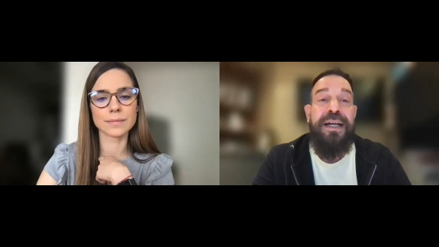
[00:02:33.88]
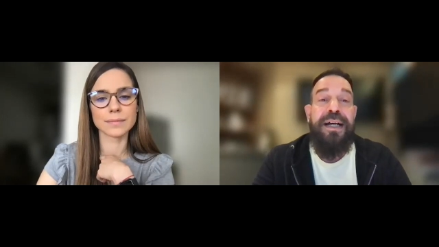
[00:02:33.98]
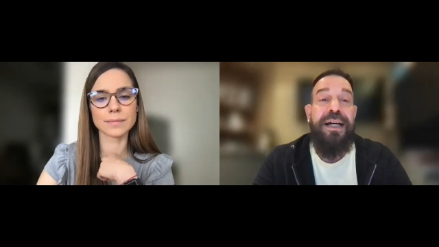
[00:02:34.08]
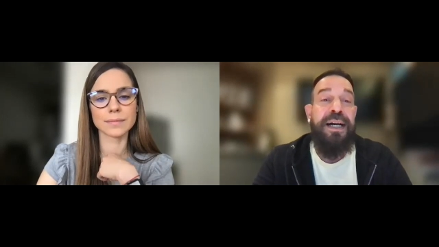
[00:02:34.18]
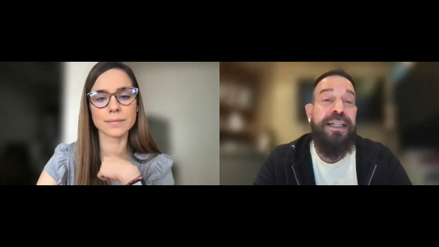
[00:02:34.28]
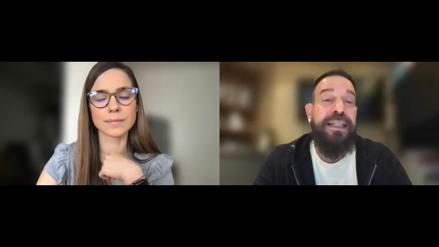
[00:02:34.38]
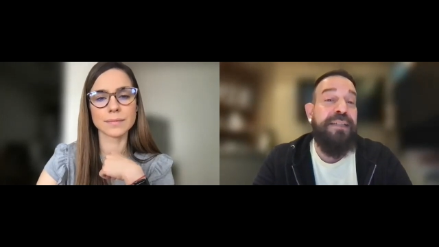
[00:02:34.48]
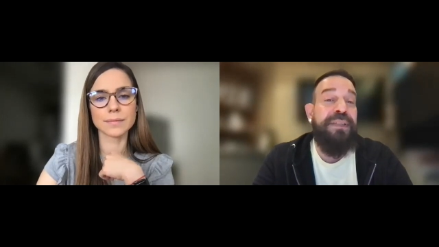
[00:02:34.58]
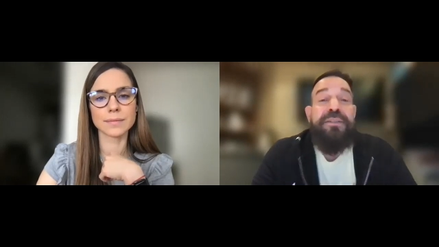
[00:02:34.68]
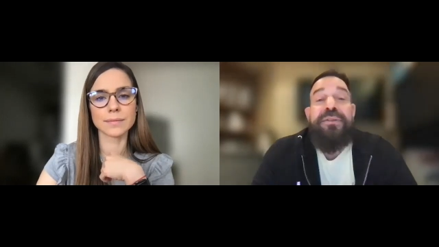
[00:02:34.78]
Speaker 1: Uh,
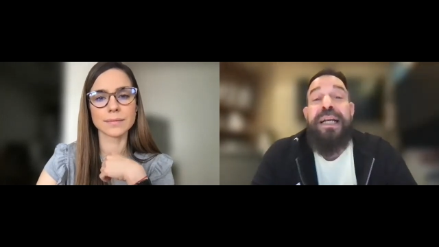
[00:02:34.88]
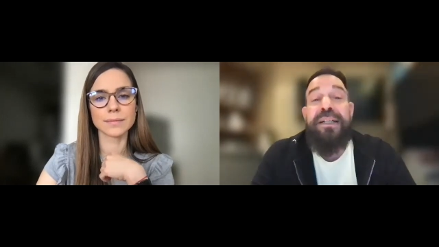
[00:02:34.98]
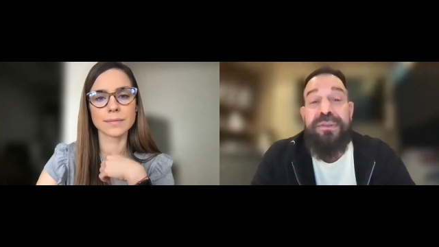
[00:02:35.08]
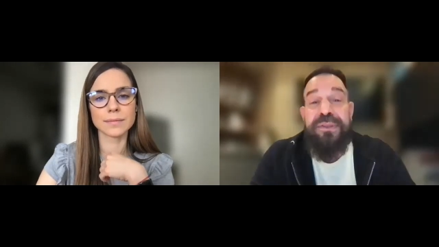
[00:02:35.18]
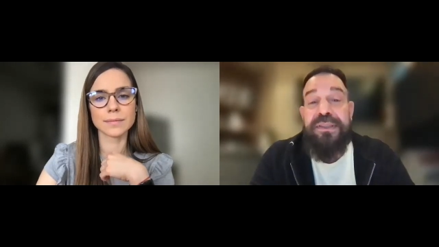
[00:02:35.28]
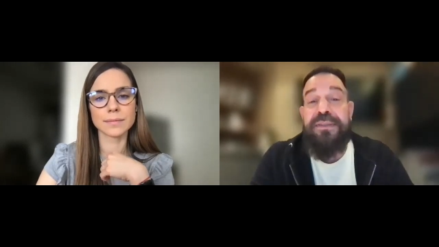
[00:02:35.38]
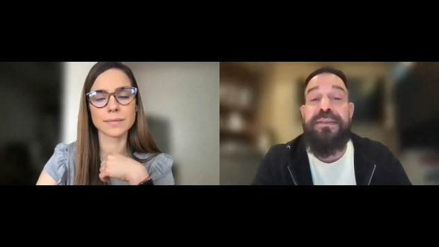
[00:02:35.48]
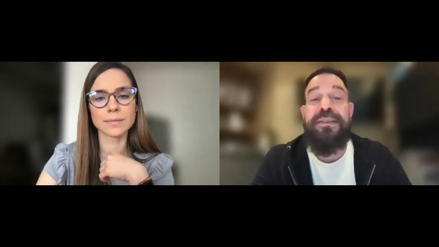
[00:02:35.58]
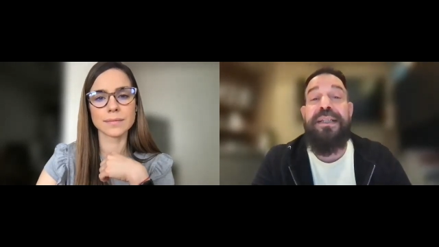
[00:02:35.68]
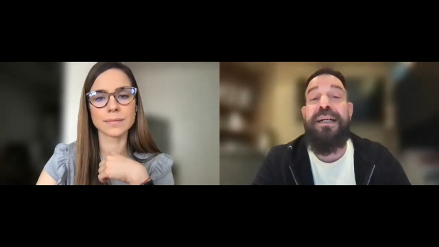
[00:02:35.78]
even international
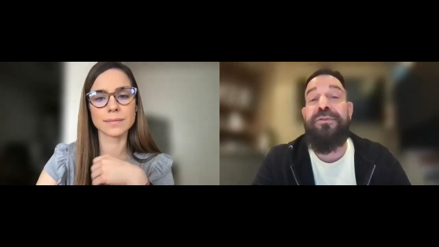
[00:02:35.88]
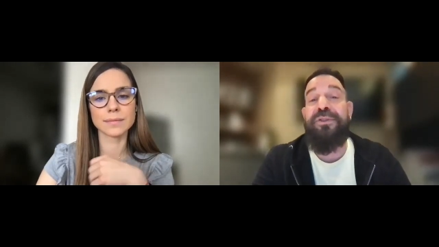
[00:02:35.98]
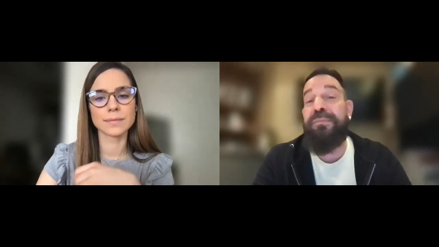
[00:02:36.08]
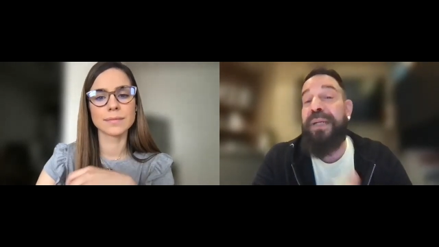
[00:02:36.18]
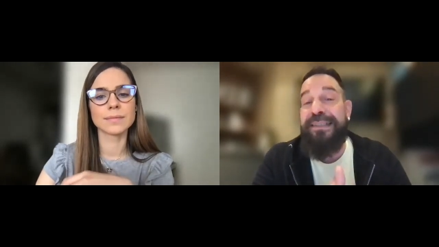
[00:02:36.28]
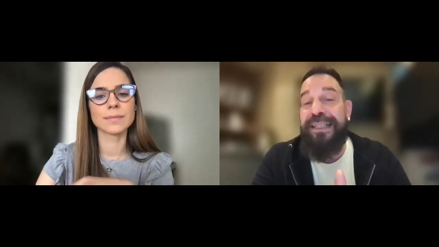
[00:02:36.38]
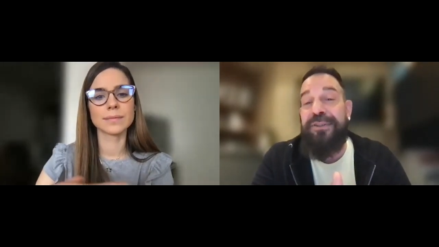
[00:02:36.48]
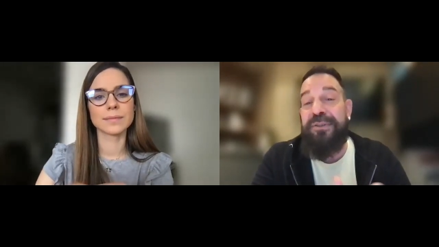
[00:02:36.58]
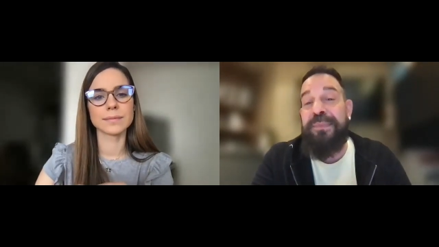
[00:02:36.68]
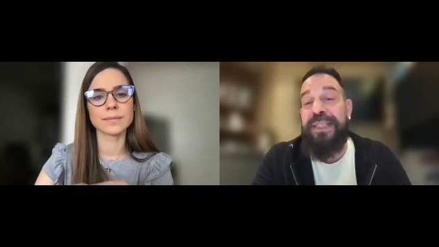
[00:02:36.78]
students uh, should pay
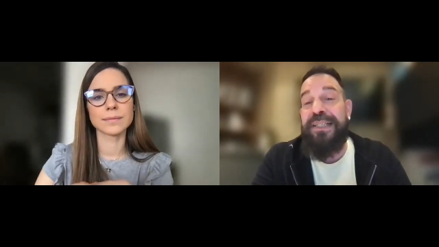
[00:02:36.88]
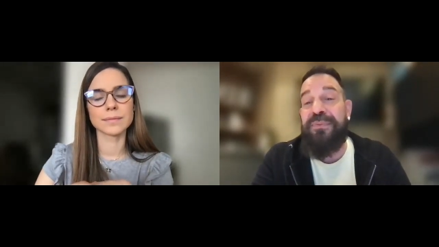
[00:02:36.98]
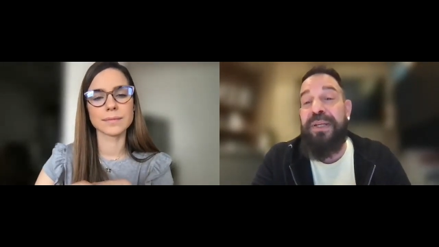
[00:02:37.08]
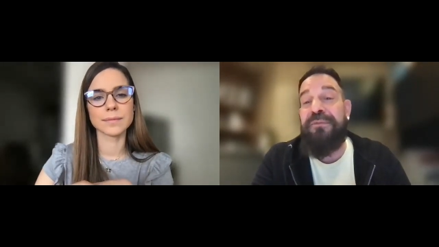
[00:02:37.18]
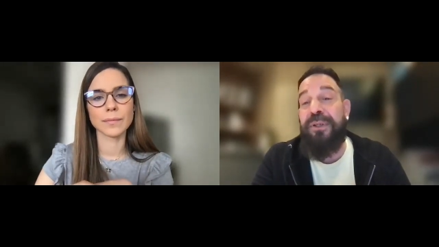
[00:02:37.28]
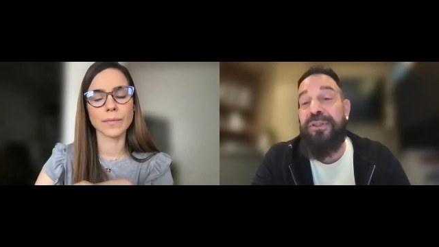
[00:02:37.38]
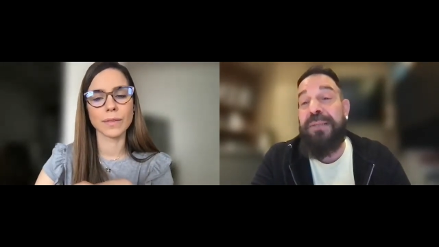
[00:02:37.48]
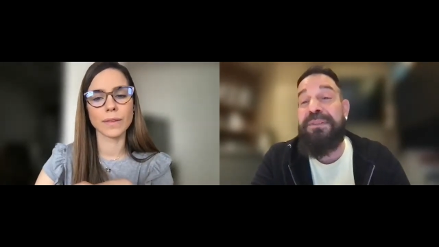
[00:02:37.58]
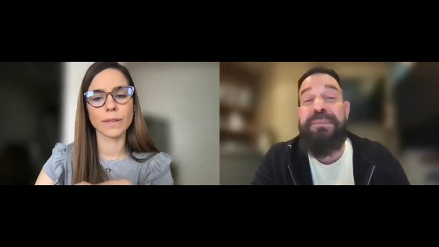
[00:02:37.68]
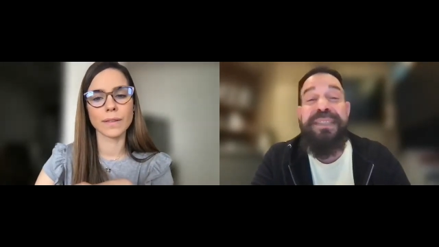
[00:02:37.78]
attention because we have
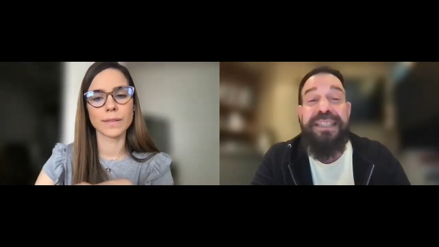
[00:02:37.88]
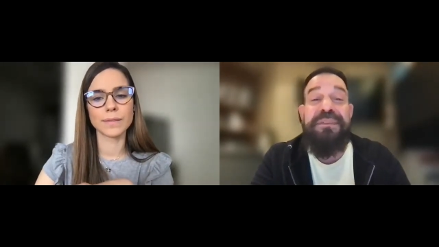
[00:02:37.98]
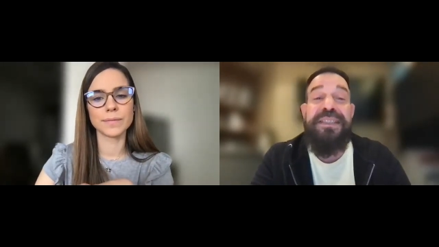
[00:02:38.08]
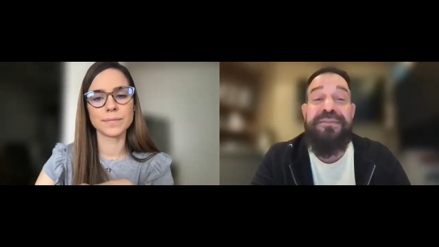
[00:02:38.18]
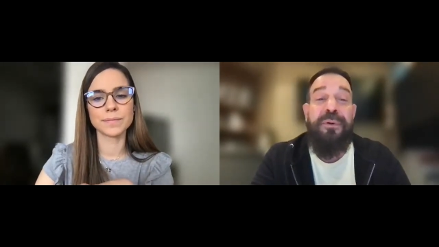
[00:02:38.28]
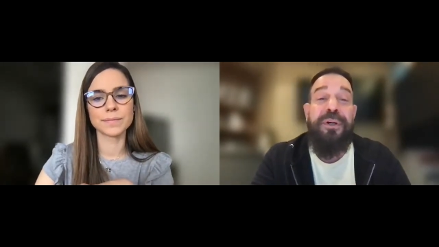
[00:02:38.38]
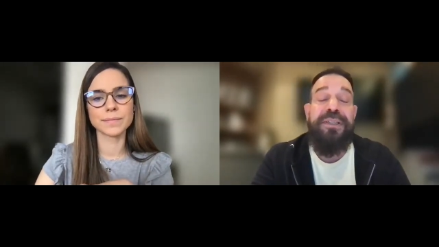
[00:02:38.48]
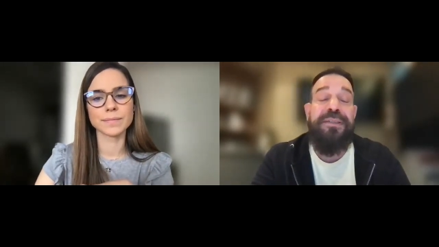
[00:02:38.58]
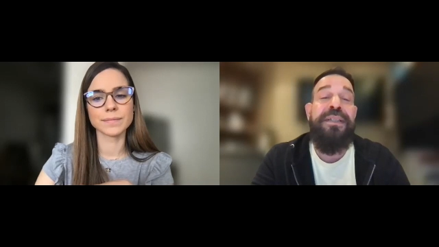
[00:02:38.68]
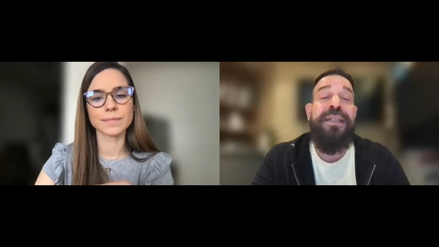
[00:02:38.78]
workshops specifically for
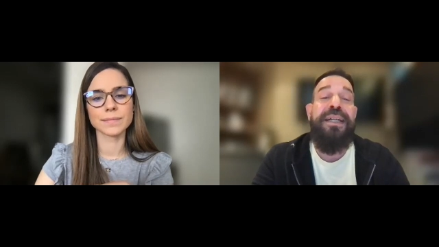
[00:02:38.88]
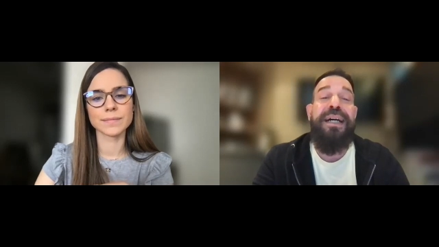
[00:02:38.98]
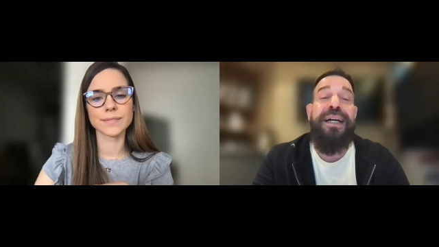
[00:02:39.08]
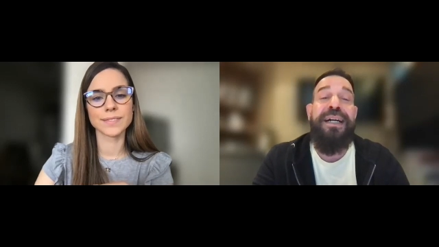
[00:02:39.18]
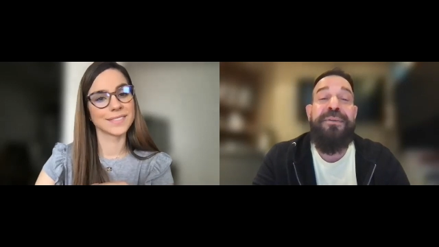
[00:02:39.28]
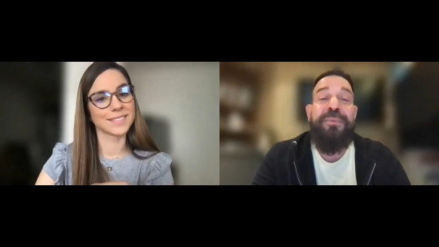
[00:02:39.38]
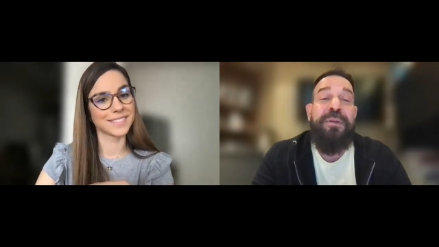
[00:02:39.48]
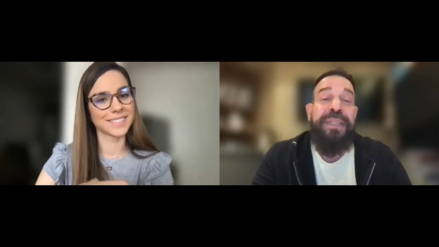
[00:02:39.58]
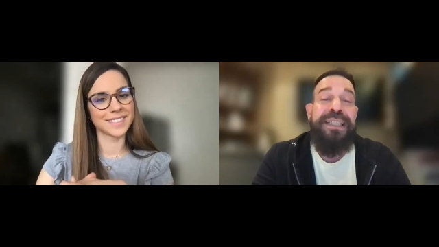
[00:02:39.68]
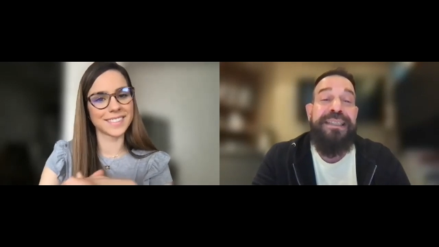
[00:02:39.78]
you uh,
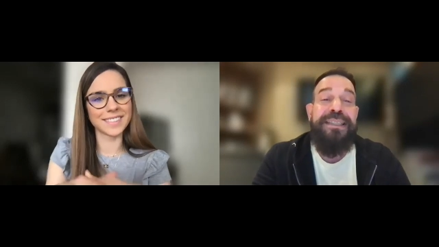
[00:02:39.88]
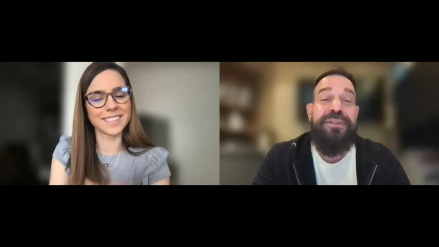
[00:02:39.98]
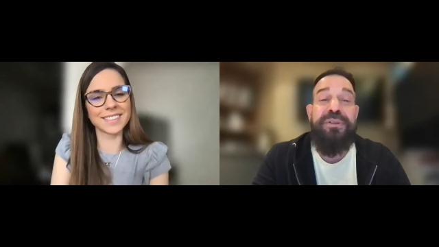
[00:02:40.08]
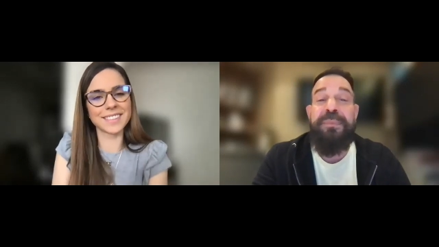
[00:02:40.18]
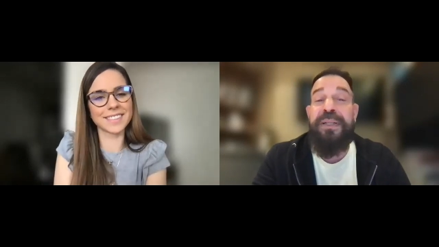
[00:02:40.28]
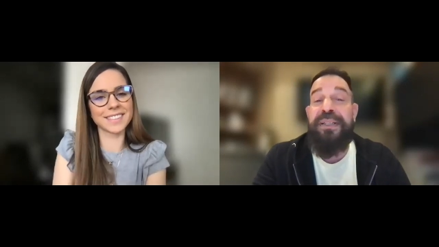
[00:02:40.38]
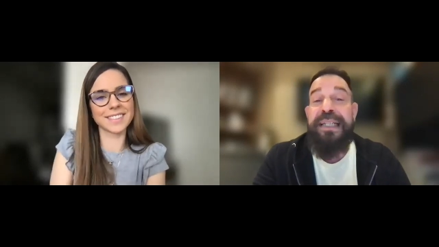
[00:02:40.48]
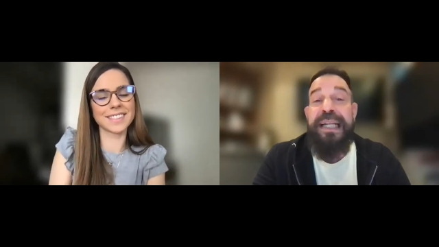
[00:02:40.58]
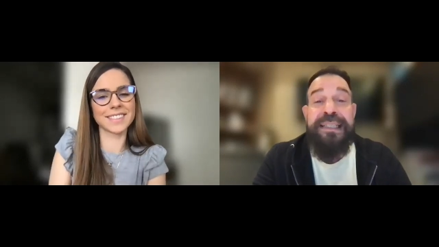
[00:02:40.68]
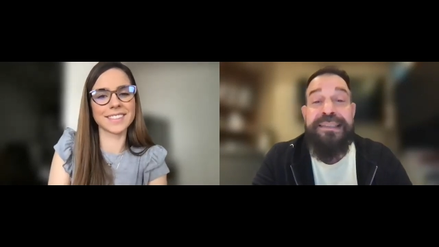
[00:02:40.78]
where we teach you about the
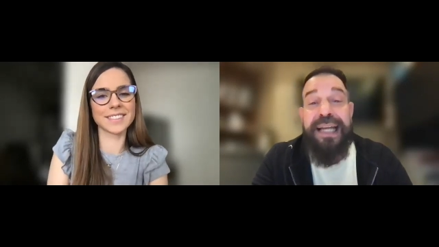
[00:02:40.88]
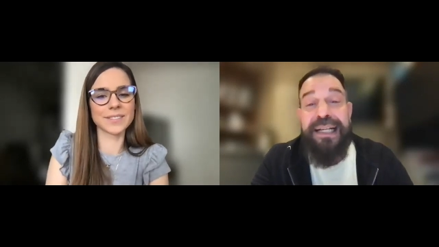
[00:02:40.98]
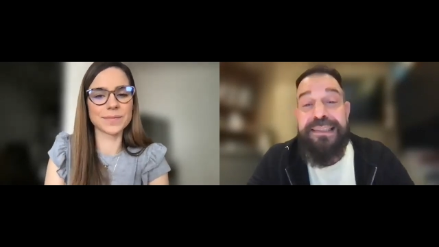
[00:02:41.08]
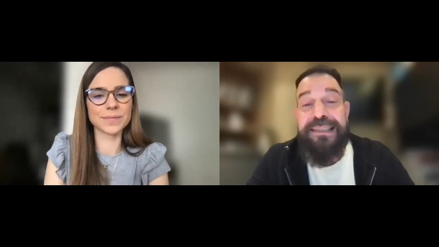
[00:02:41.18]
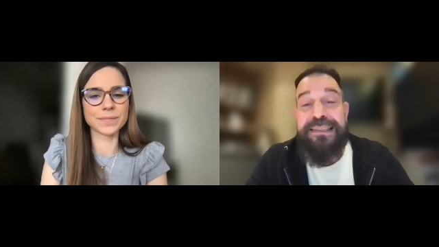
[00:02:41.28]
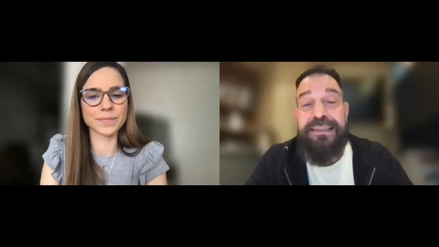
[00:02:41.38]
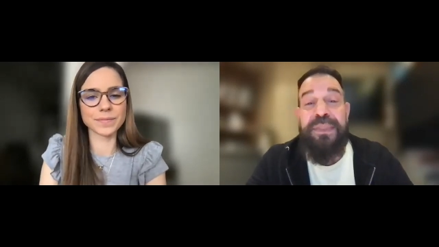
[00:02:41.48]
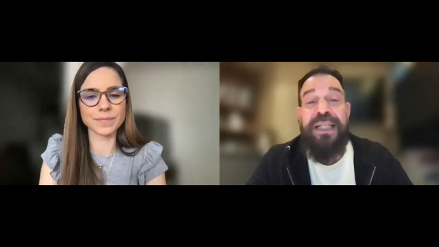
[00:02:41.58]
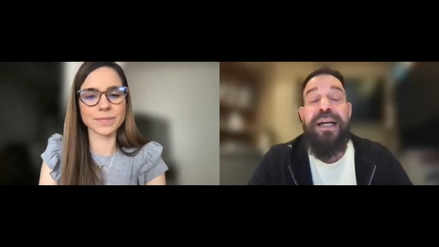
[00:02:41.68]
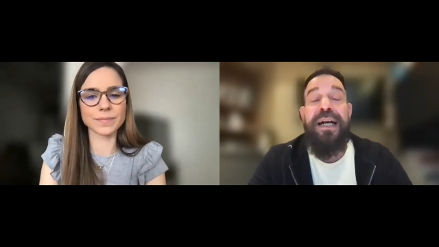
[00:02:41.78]
Canadian tax system,